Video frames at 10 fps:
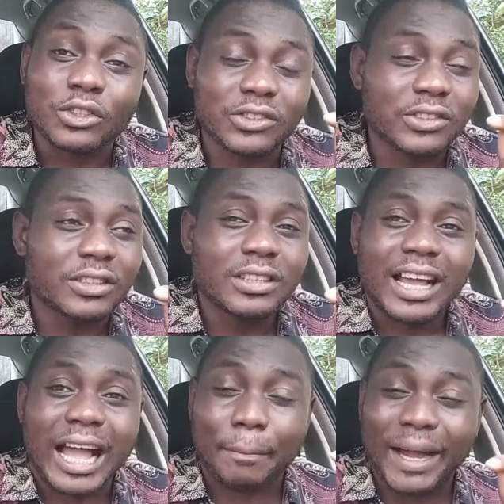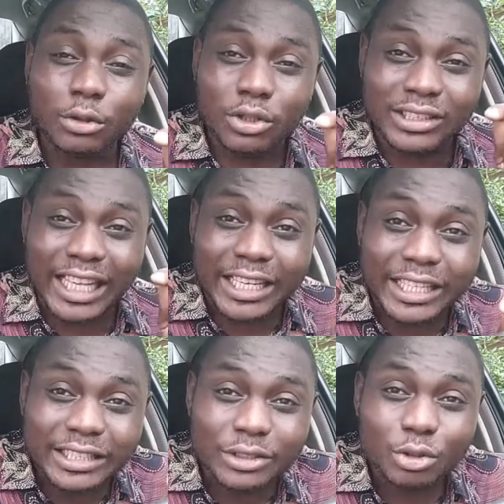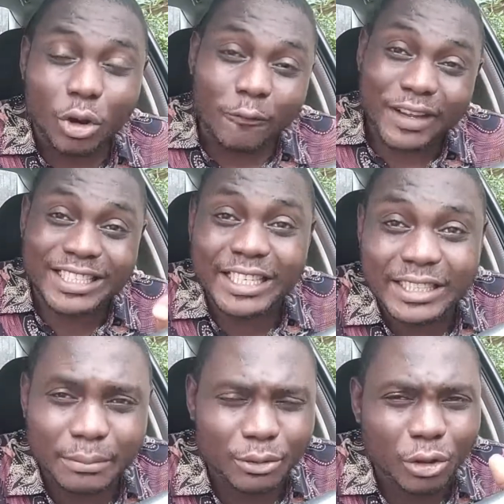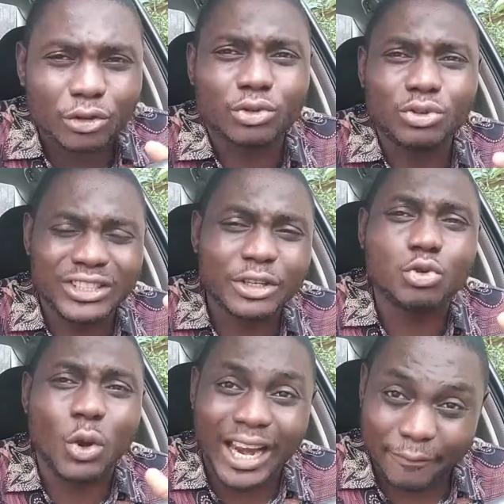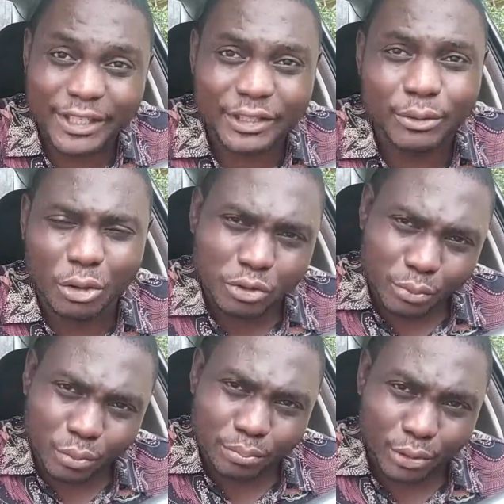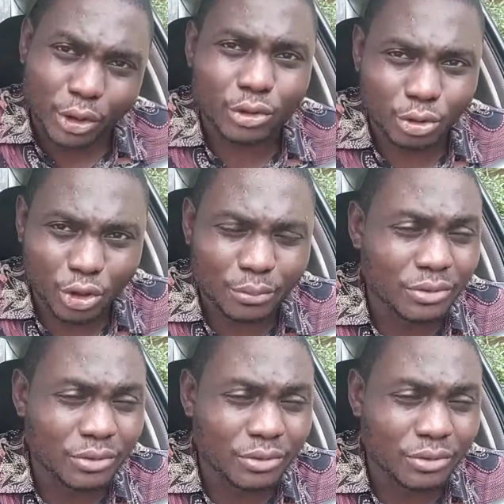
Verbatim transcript: was about taking your virginity because you said you are a virgin because blood